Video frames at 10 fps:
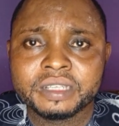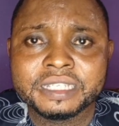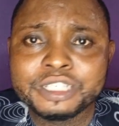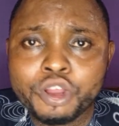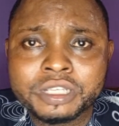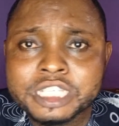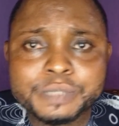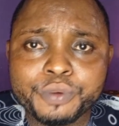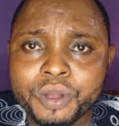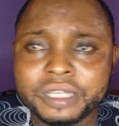It doesn't
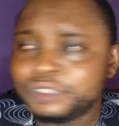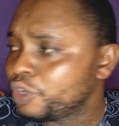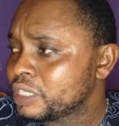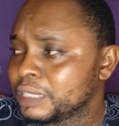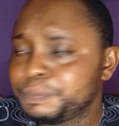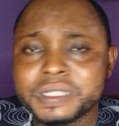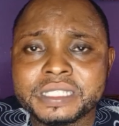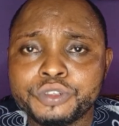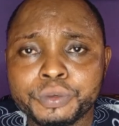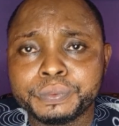spoil. Just keep it.
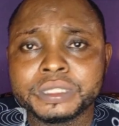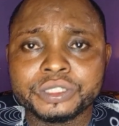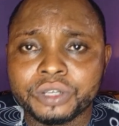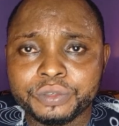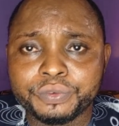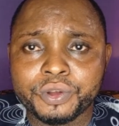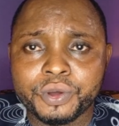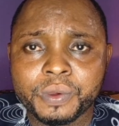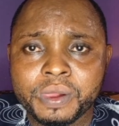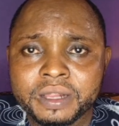Don't put it on the
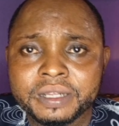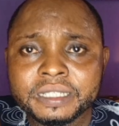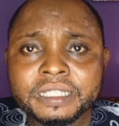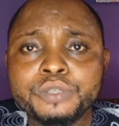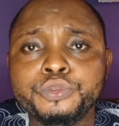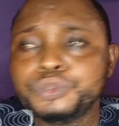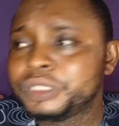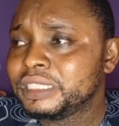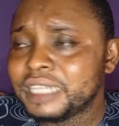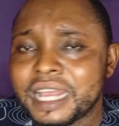floor. If you
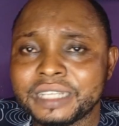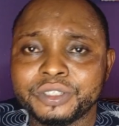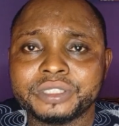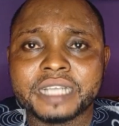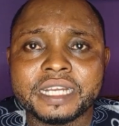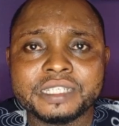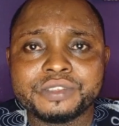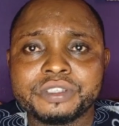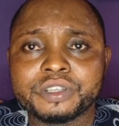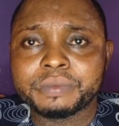see that your child is
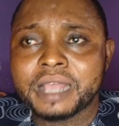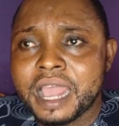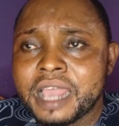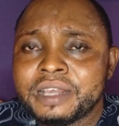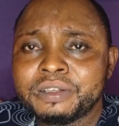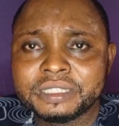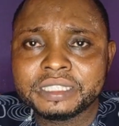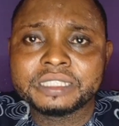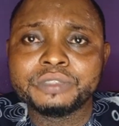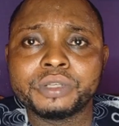doing something,
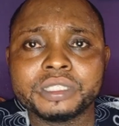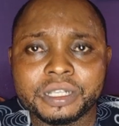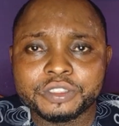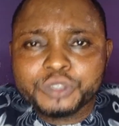this thing, what is it?